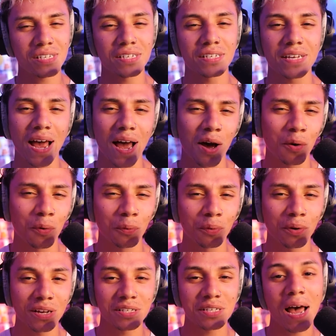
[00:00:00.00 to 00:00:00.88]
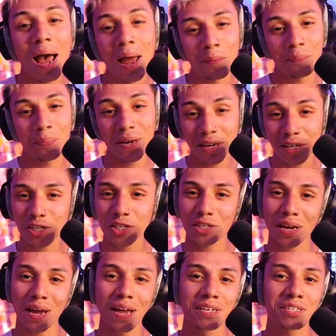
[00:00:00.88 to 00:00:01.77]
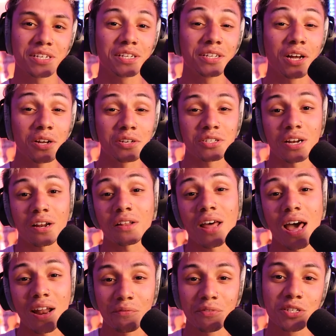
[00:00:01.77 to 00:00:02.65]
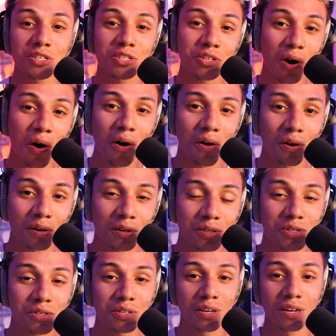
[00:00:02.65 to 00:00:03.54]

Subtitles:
sound as high pitched as he does in a lot of his songs.